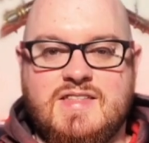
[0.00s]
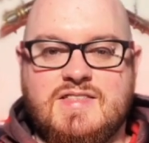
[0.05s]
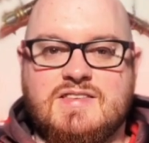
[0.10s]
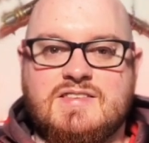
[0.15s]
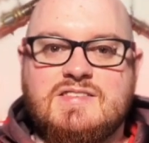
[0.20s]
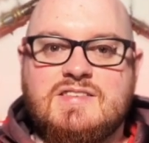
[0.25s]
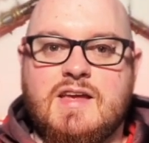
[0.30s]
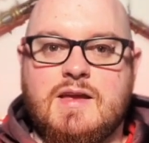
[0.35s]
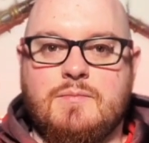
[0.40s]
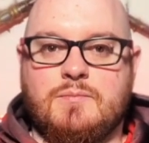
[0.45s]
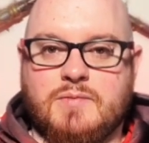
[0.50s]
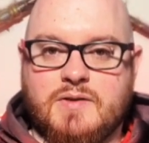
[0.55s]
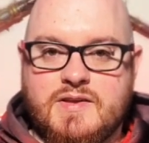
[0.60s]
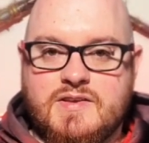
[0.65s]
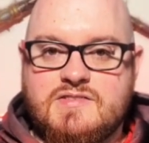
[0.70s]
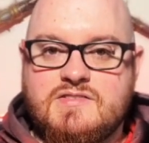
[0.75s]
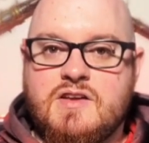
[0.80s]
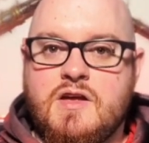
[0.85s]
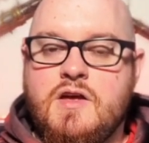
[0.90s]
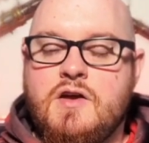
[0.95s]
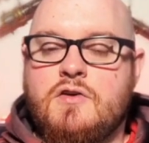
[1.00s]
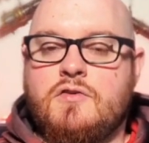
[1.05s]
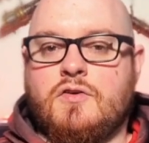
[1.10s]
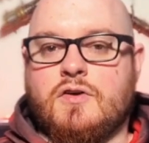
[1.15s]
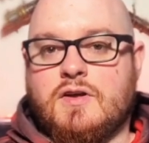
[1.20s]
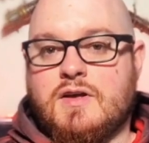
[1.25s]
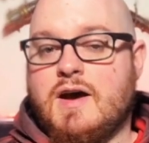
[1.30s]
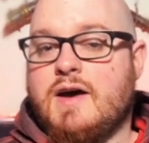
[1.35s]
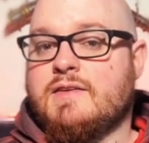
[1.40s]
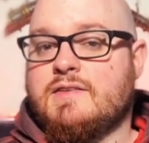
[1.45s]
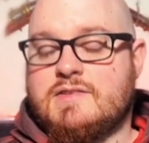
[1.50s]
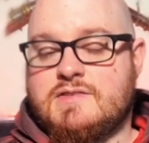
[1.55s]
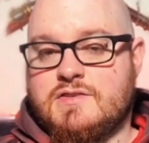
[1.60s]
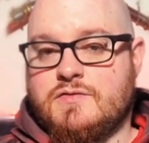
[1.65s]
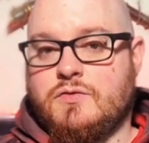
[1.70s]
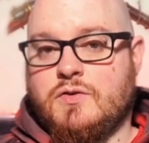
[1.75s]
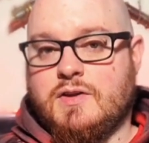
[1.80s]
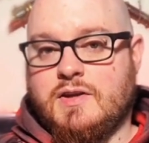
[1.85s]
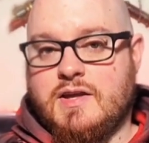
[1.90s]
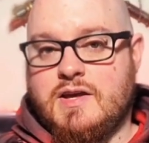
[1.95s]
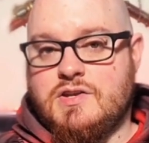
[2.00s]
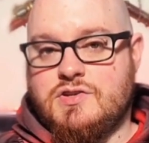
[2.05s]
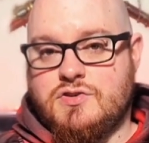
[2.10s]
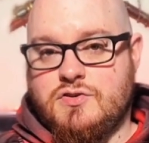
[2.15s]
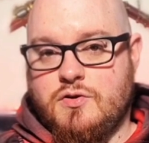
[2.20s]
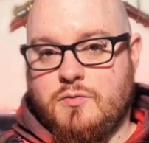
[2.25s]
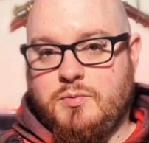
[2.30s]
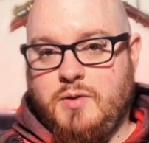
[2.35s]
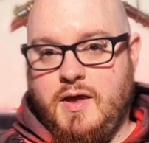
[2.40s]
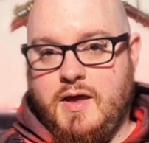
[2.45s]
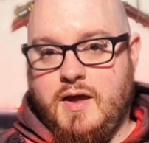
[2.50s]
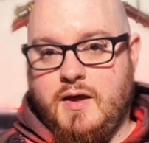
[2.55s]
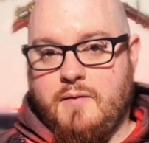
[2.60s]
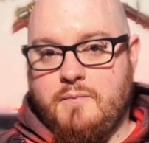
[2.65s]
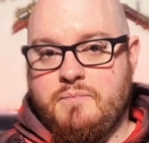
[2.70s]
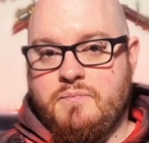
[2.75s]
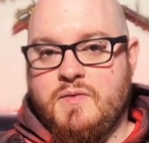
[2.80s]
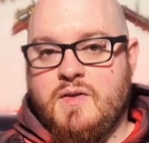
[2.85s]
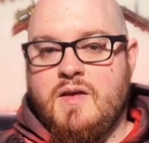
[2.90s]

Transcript: in the same list, regardless of what Legion you're playing.